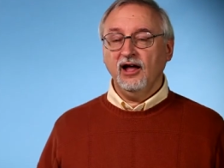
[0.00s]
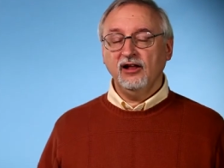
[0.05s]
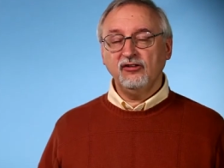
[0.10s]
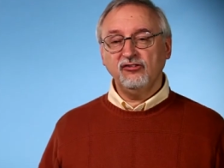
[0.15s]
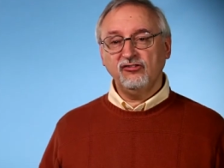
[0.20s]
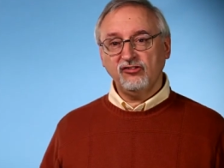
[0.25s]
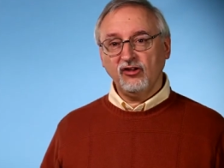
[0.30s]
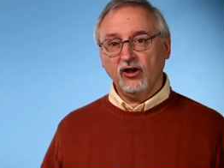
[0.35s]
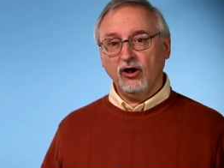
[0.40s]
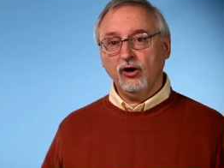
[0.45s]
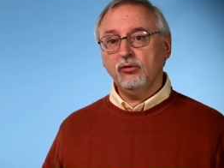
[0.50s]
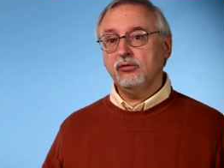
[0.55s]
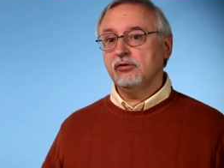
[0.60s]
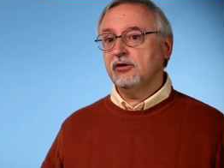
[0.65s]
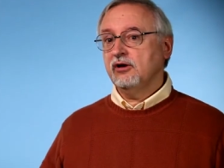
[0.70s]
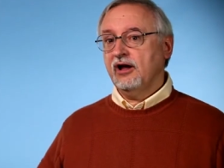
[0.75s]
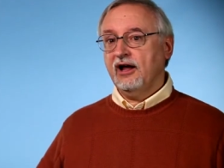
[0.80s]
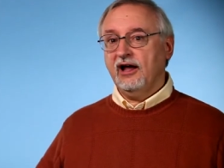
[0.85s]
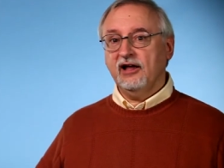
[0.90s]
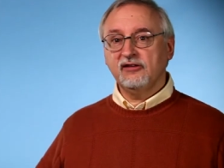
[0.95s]
And so,
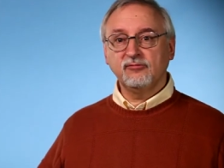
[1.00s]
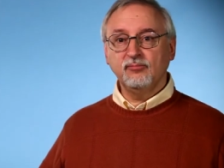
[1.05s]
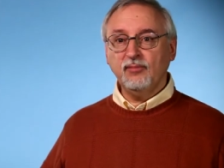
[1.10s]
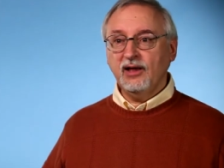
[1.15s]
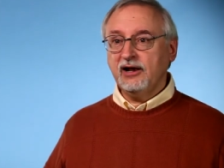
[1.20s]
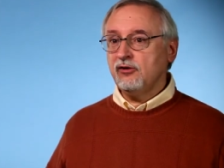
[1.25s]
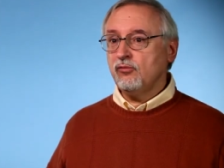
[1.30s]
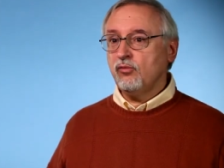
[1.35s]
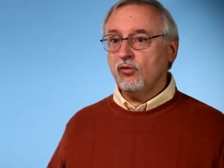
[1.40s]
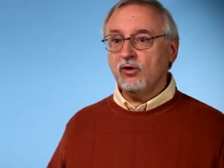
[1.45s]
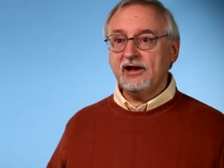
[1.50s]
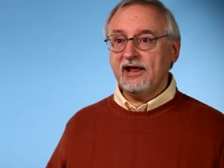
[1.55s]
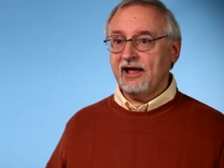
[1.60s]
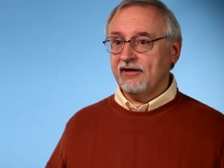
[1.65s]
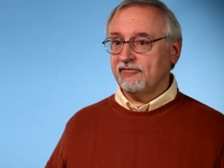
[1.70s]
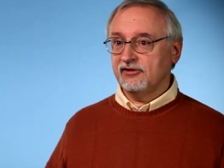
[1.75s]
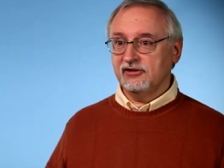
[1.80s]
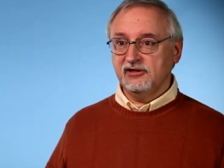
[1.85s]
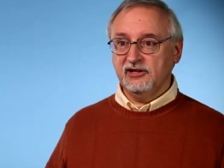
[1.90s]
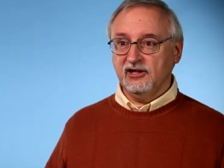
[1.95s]
as many would
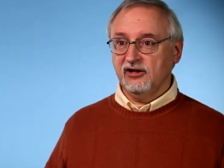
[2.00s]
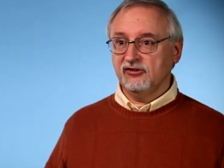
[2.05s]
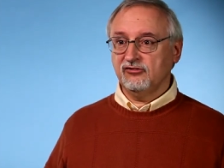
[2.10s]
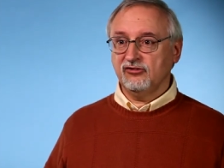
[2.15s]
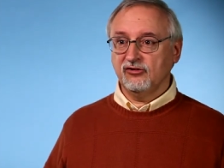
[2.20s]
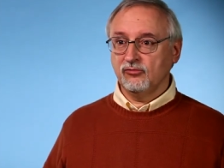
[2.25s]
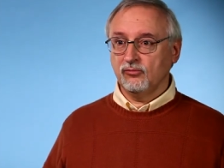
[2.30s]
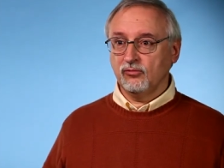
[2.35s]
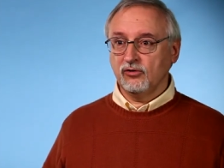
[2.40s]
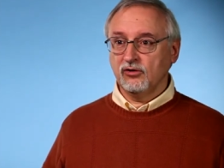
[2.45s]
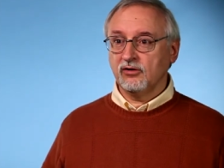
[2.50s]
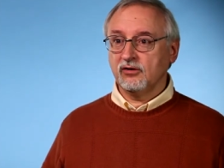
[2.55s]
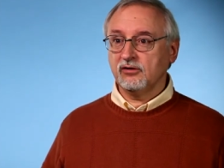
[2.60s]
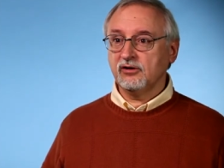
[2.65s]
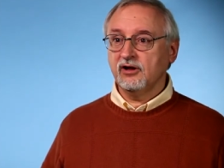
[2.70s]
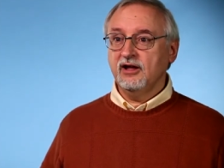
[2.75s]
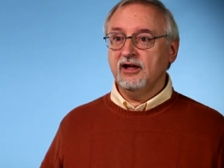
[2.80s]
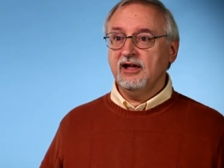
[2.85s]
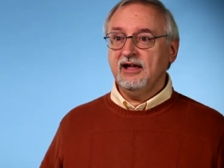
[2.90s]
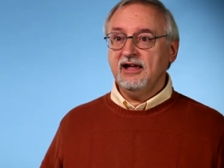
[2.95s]
have in the ancient world,